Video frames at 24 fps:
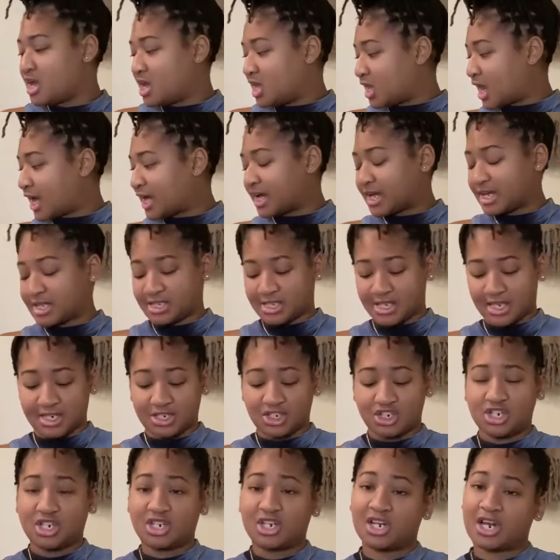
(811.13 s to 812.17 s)
Like I said,
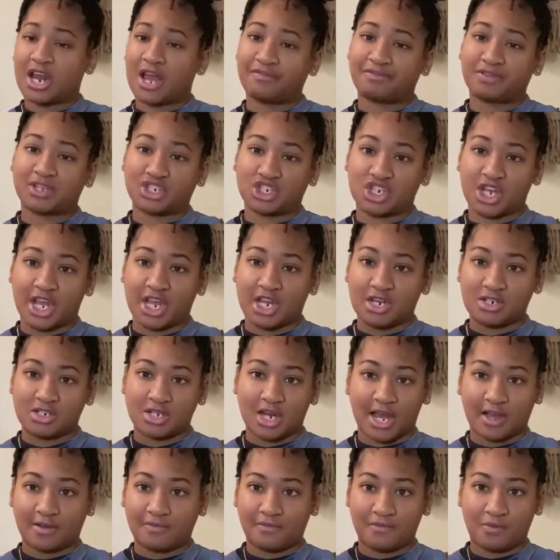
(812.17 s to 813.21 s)
she did have to change
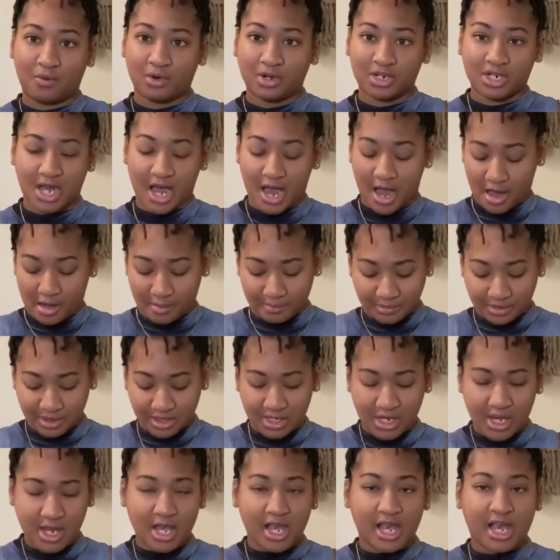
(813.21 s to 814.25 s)
like 4 times
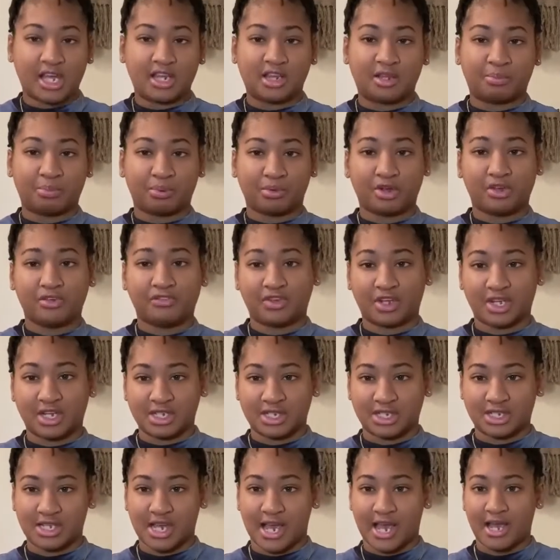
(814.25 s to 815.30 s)
in the
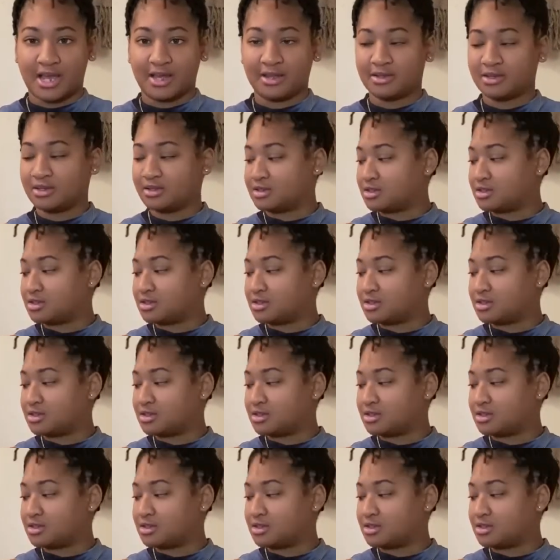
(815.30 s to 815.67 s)
previous set.